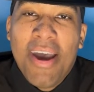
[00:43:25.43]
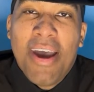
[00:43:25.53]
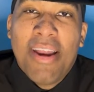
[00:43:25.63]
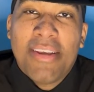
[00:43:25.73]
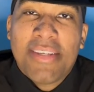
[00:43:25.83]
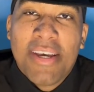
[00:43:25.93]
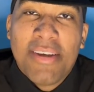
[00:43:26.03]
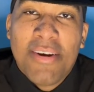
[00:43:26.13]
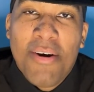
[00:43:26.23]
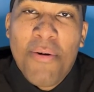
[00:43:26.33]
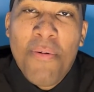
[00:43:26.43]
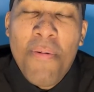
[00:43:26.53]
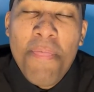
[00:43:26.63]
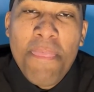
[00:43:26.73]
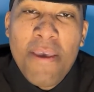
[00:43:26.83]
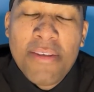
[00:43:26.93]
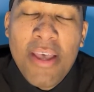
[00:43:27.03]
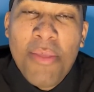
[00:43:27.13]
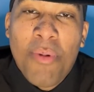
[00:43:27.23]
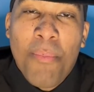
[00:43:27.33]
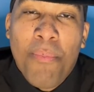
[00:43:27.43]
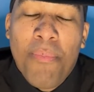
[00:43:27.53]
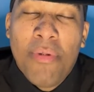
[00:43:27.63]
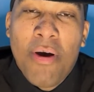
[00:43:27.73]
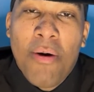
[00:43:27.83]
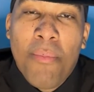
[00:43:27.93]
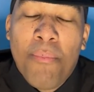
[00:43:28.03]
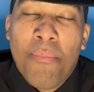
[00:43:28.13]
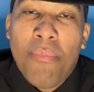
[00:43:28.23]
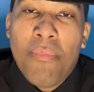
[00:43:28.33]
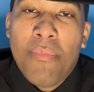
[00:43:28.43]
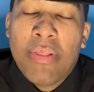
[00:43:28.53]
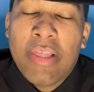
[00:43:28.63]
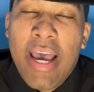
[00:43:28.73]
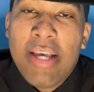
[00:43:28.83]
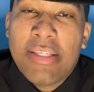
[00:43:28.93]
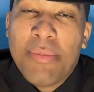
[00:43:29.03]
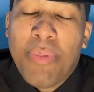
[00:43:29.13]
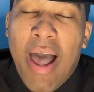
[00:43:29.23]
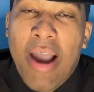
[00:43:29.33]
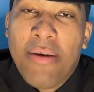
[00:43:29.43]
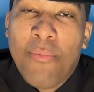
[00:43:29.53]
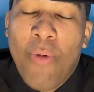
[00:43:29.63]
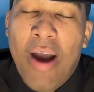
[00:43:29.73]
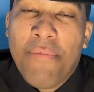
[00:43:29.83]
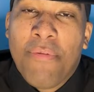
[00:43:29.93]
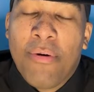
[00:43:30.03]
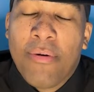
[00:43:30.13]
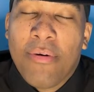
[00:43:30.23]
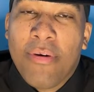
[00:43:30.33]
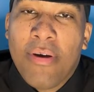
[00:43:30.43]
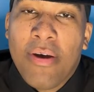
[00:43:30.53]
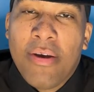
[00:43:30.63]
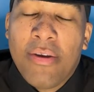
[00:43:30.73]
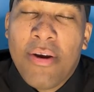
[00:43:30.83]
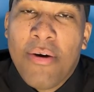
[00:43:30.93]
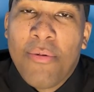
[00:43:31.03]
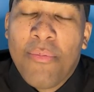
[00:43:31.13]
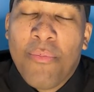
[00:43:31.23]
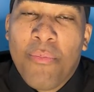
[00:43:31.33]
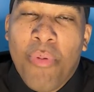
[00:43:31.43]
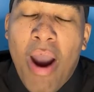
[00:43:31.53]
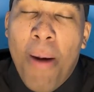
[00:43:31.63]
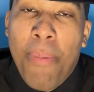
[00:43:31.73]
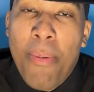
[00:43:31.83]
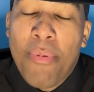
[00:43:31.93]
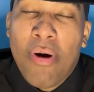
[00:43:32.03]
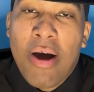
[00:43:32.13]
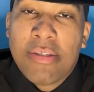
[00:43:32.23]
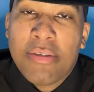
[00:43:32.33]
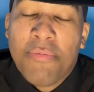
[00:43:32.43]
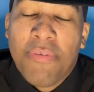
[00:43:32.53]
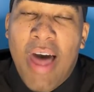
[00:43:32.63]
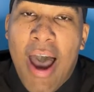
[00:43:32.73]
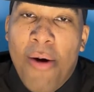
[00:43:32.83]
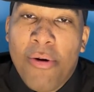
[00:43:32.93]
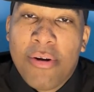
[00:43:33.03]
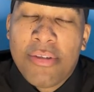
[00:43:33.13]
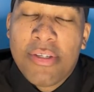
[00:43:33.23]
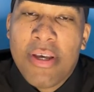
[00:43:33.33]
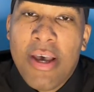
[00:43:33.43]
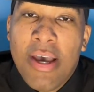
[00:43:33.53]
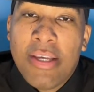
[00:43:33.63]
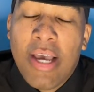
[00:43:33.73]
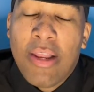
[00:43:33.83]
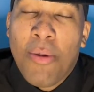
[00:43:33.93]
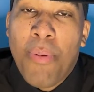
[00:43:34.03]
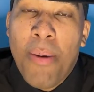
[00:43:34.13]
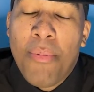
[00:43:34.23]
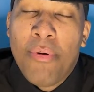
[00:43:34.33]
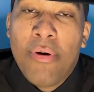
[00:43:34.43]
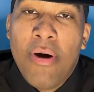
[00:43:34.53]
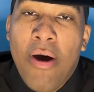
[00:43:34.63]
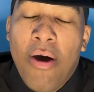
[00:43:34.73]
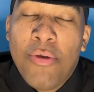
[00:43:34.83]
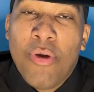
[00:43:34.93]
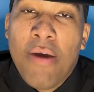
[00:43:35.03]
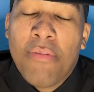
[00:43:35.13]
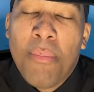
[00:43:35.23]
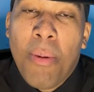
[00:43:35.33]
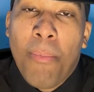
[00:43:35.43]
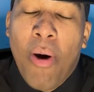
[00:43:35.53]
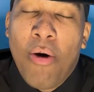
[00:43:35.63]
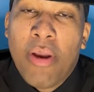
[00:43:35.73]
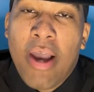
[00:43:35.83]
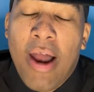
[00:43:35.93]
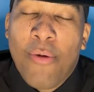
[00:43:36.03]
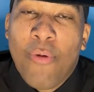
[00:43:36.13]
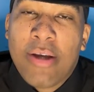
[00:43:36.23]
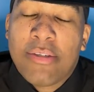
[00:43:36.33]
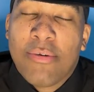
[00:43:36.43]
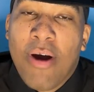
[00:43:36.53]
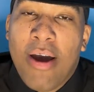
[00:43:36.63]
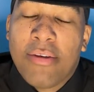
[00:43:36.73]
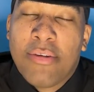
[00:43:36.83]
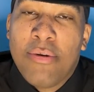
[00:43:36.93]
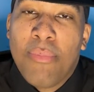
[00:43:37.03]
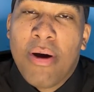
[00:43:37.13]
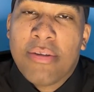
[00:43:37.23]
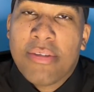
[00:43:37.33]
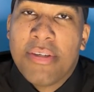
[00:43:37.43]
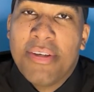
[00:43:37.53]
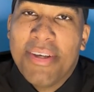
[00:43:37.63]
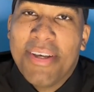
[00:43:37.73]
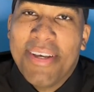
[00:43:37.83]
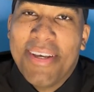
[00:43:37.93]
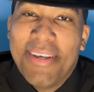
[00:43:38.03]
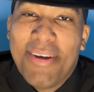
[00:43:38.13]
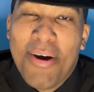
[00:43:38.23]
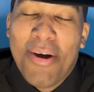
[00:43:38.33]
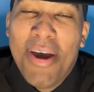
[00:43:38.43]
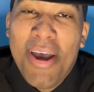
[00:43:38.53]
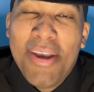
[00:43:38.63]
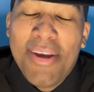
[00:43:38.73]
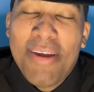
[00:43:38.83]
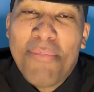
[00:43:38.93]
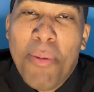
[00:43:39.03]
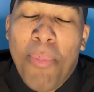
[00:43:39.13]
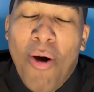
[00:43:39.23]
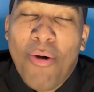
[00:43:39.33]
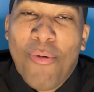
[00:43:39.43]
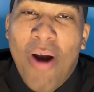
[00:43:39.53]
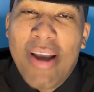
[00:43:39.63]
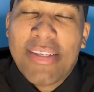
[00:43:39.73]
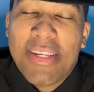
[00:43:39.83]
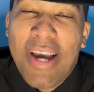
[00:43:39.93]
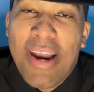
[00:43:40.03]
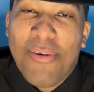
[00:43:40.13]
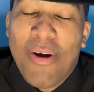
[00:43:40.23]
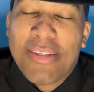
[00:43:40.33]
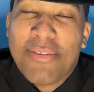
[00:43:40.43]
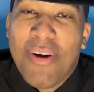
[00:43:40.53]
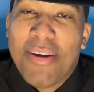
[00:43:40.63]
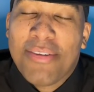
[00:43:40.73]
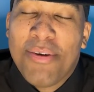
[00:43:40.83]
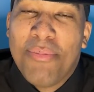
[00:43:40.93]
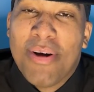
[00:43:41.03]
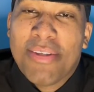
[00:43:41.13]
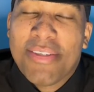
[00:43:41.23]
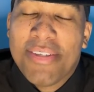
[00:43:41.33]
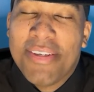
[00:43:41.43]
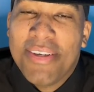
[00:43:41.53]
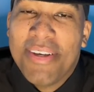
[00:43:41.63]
And he said, it's nothing but, lazy black and white folk. Brown people are hustling flowers. Yellow people, you give them a bowl, they got a restaurant in 2 months. You give them a bowl of rice and they got a restaurant in 2 months.